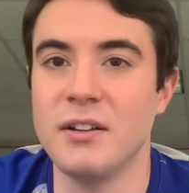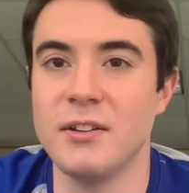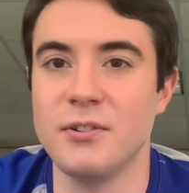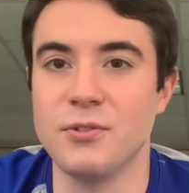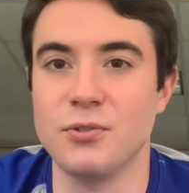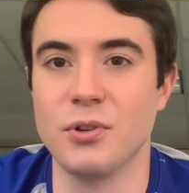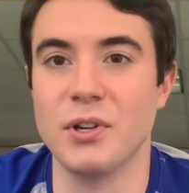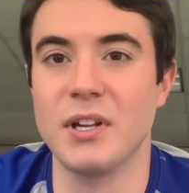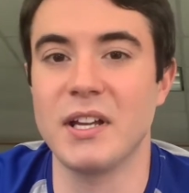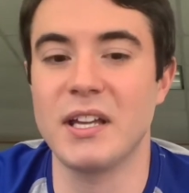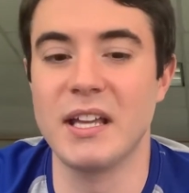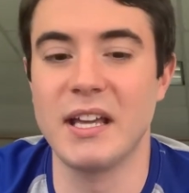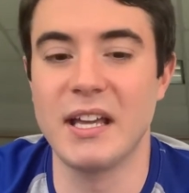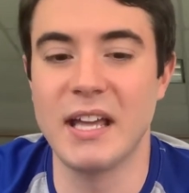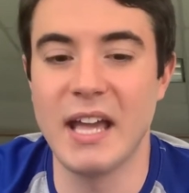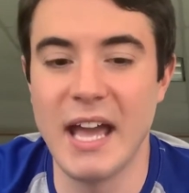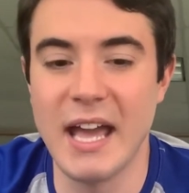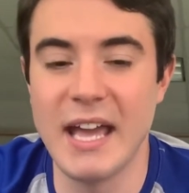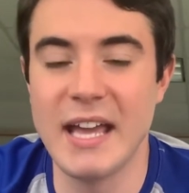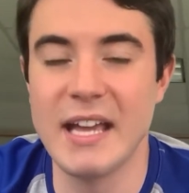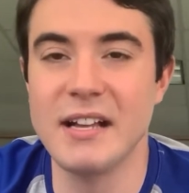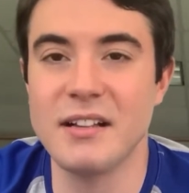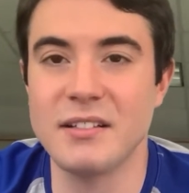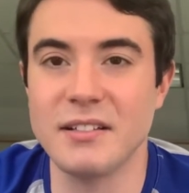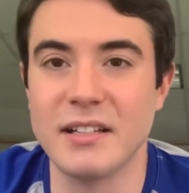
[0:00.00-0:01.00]
drinking
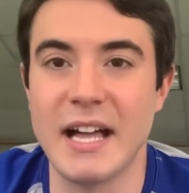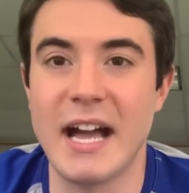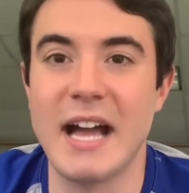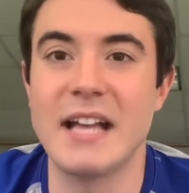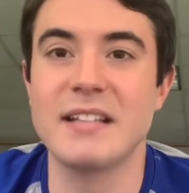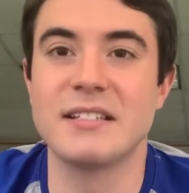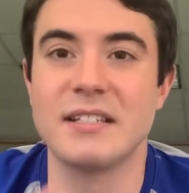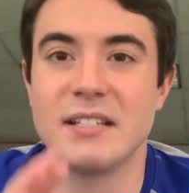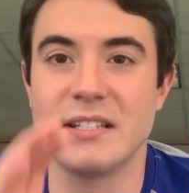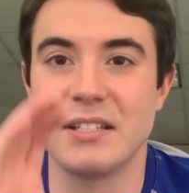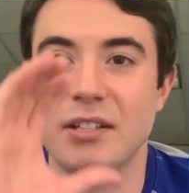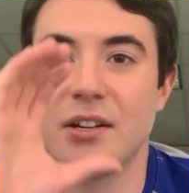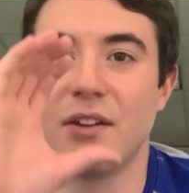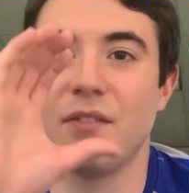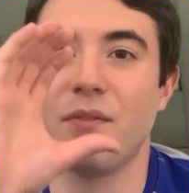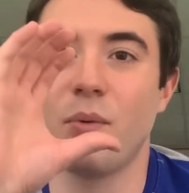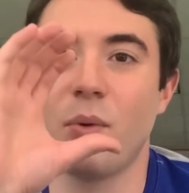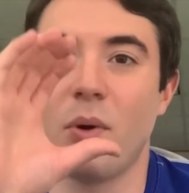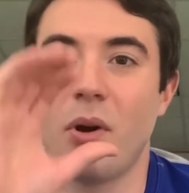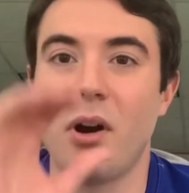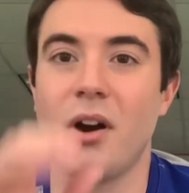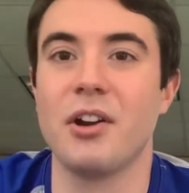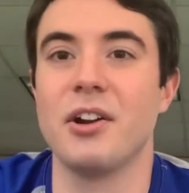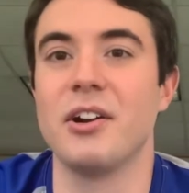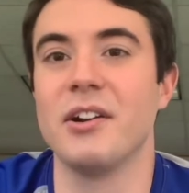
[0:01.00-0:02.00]
eight glasses of
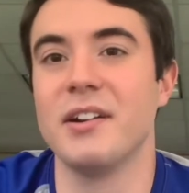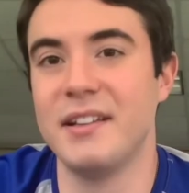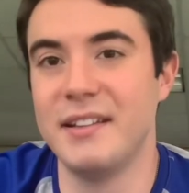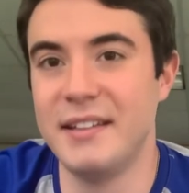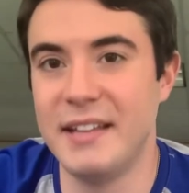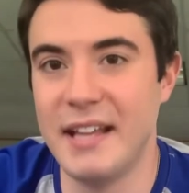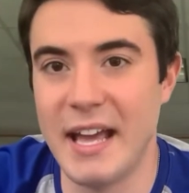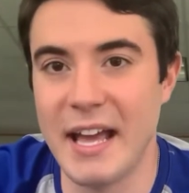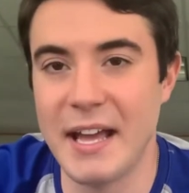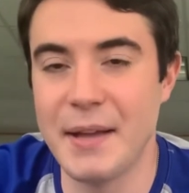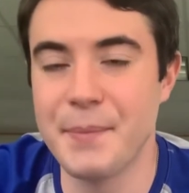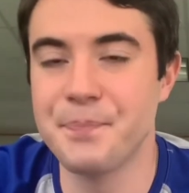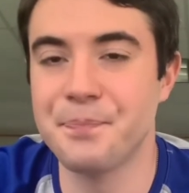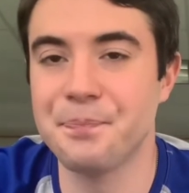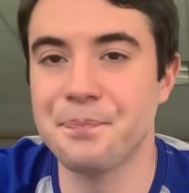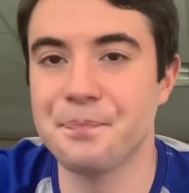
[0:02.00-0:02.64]
water a day.